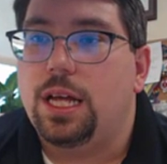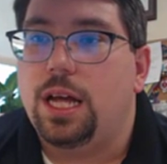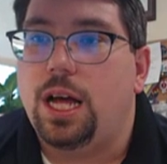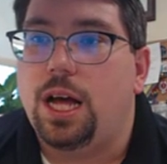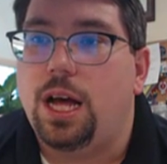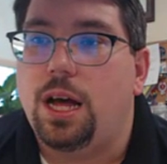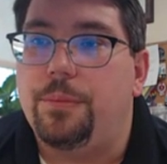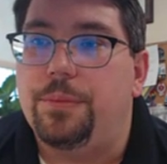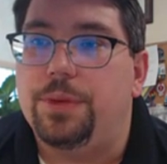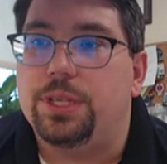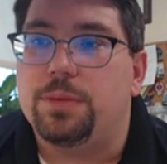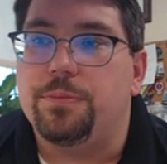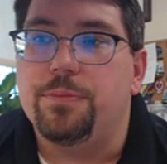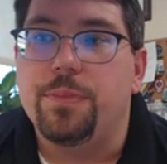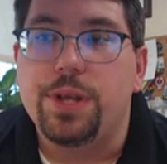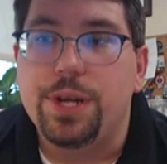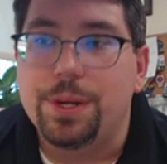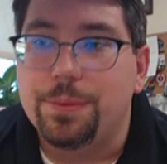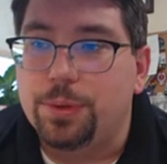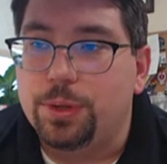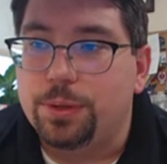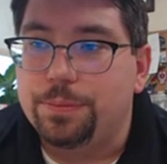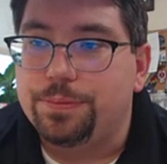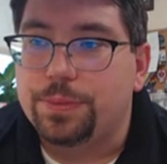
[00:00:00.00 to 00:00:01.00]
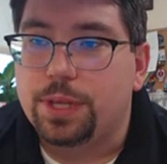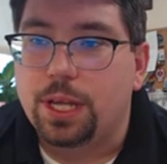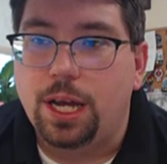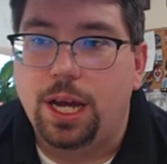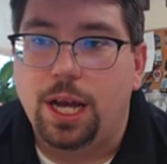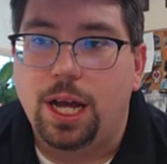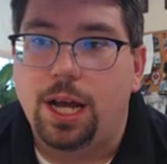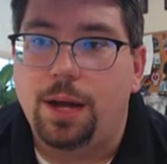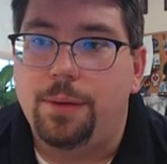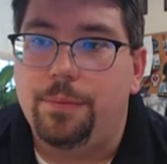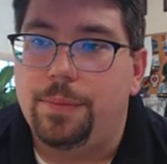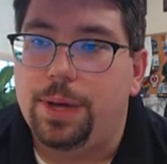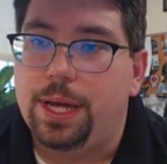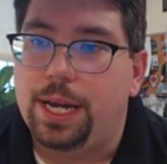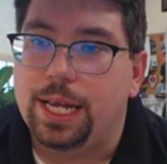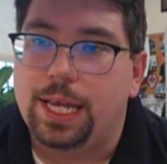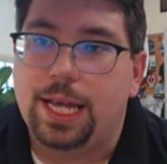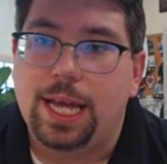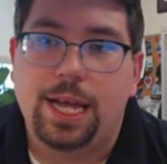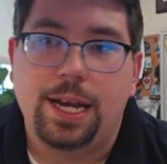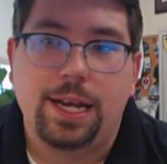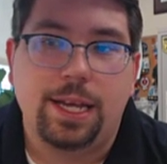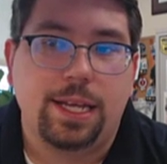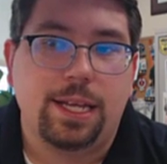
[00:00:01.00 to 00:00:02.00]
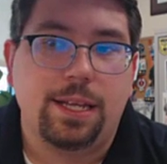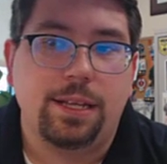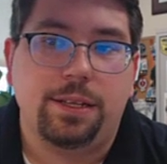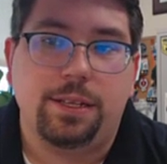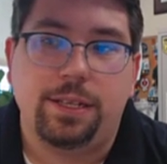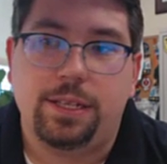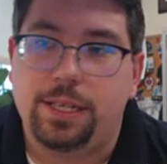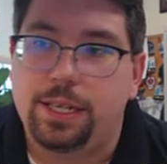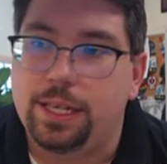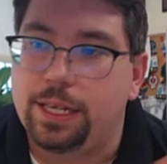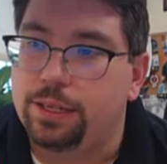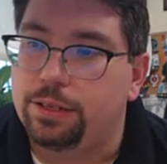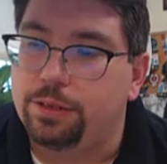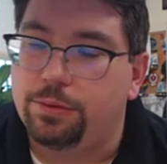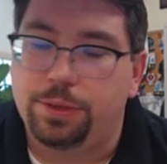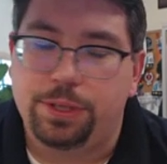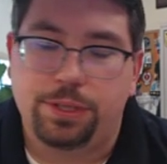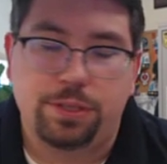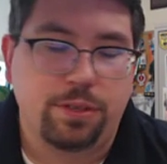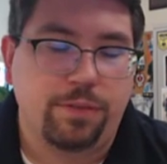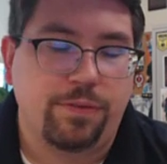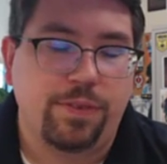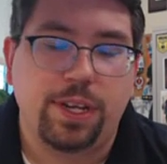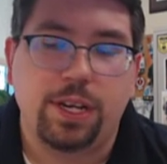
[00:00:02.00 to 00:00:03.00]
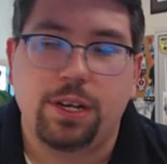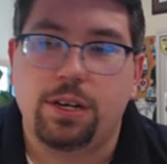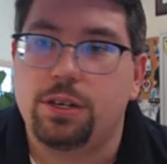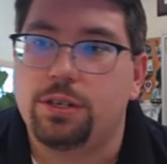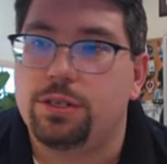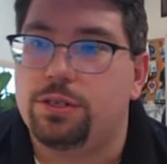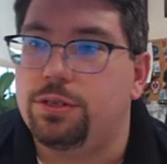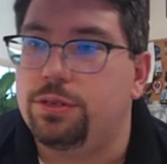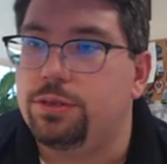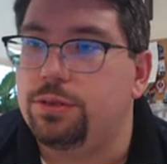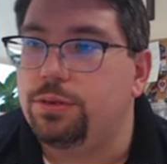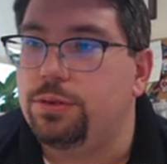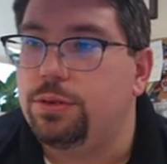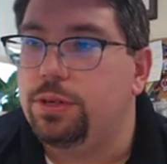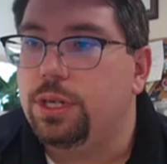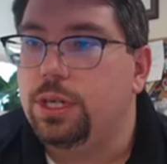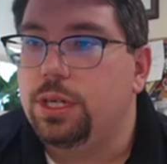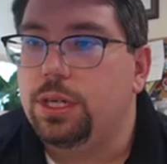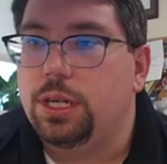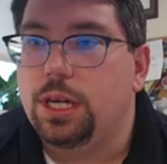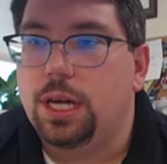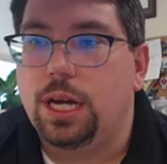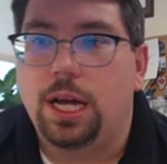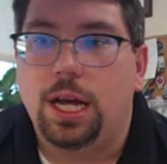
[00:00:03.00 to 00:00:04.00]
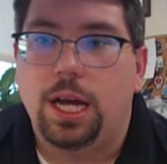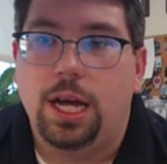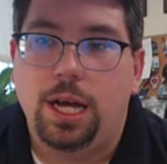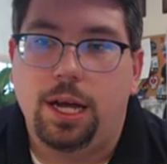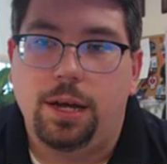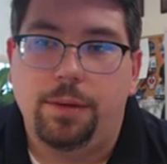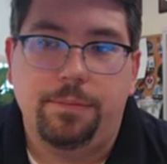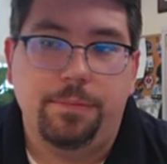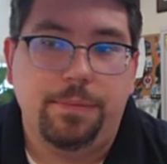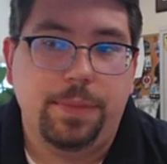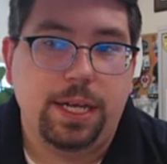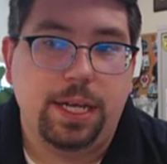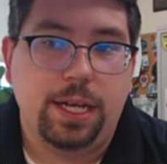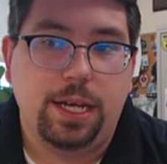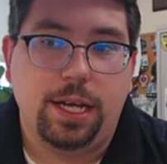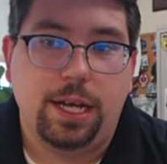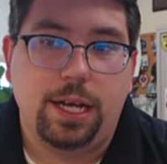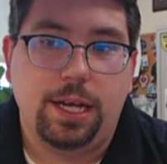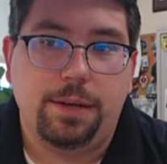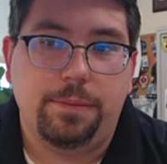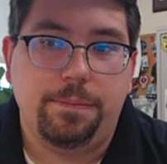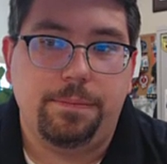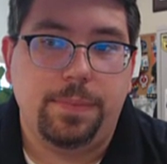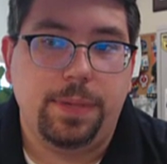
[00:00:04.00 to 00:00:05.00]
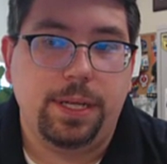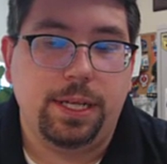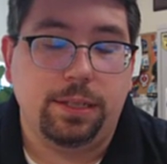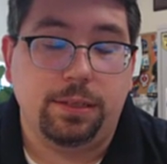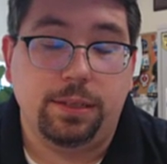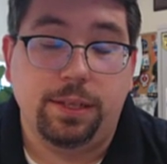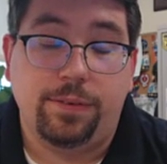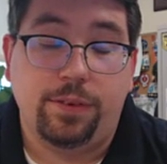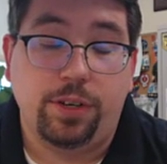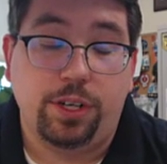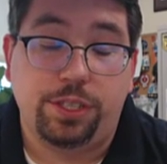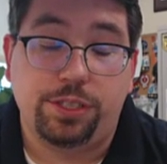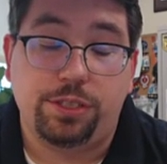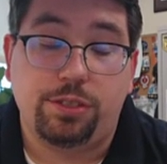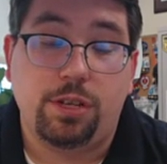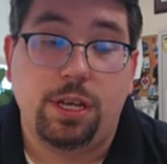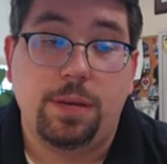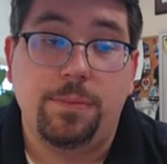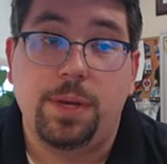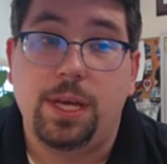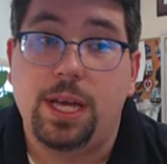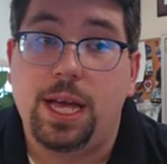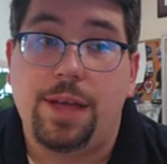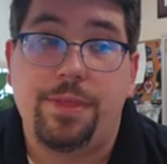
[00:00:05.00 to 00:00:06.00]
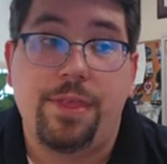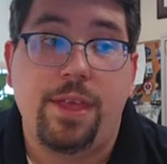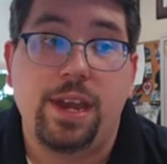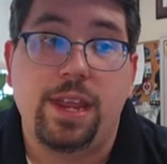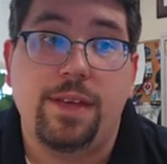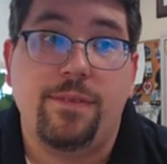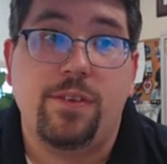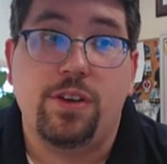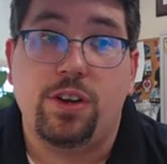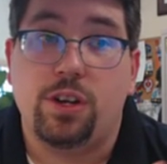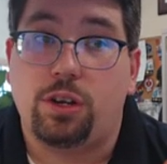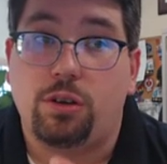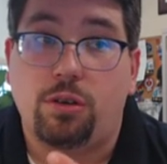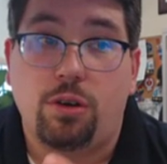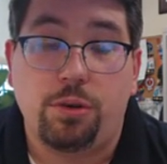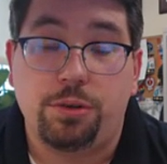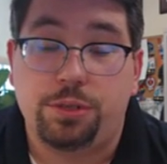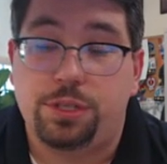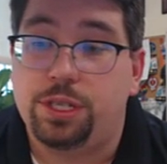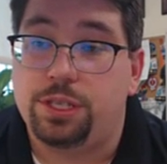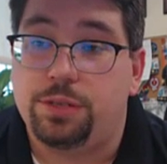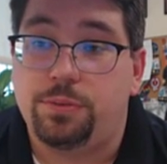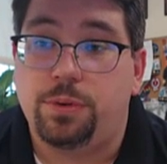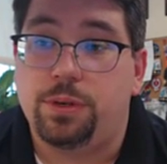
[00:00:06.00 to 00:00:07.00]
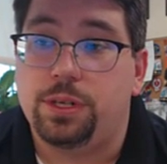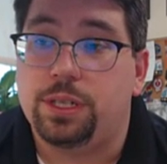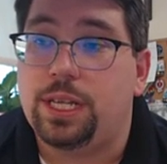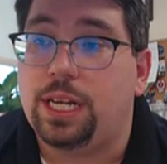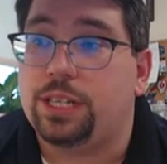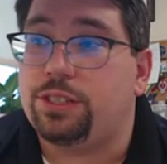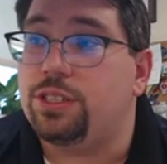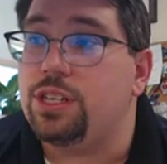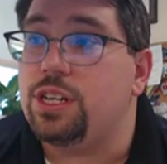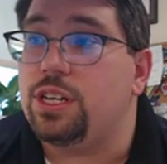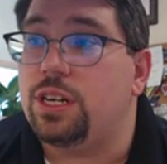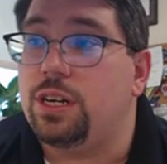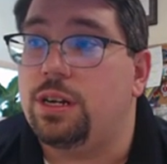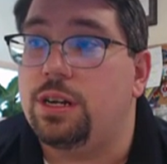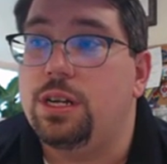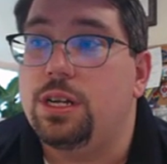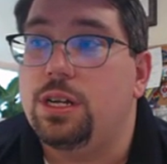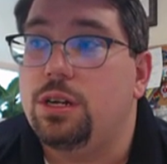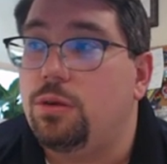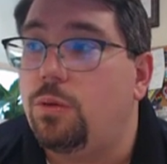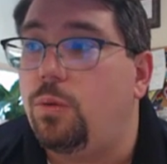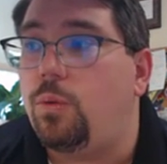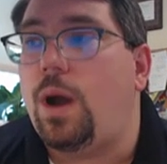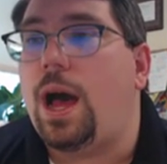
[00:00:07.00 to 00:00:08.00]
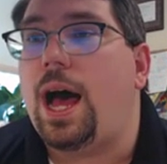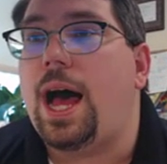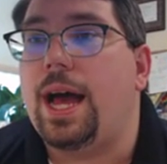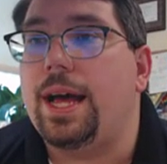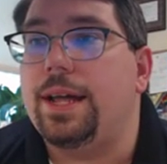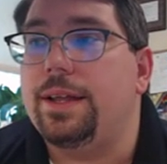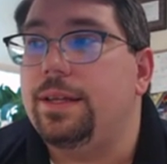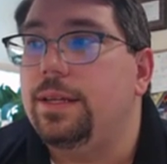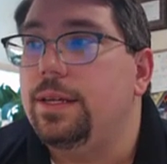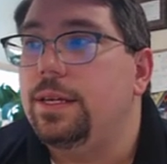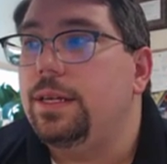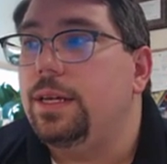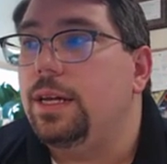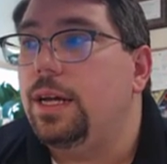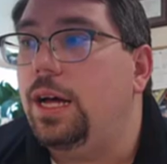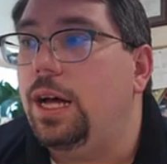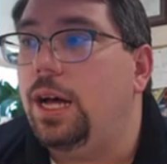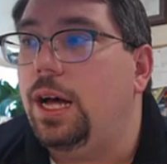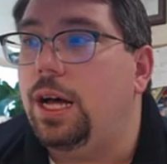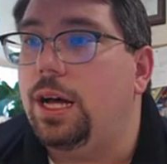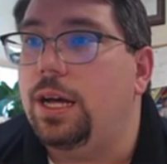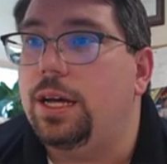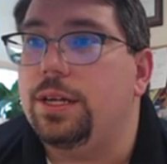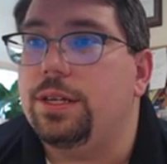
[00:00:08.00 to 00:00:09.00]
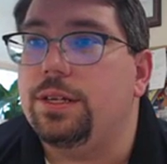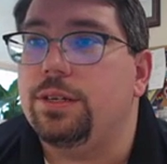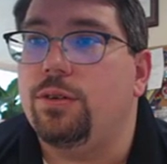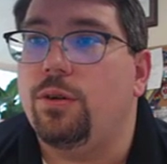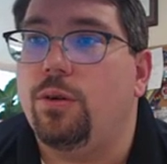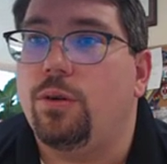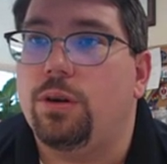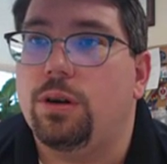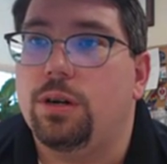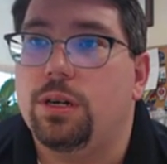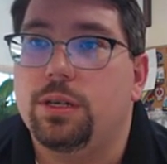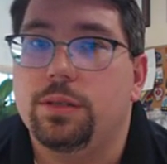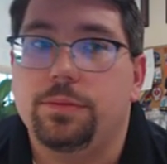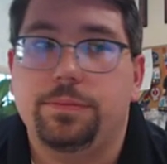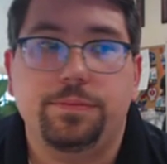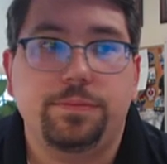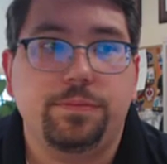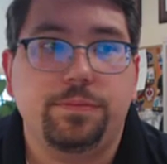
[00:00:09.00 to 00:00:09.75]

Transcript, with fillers: Um, it's minimal, um, and again, it can deal with severe to um, uh, liver ischemia, and then even necrosis, where it's actually going to rot uh, your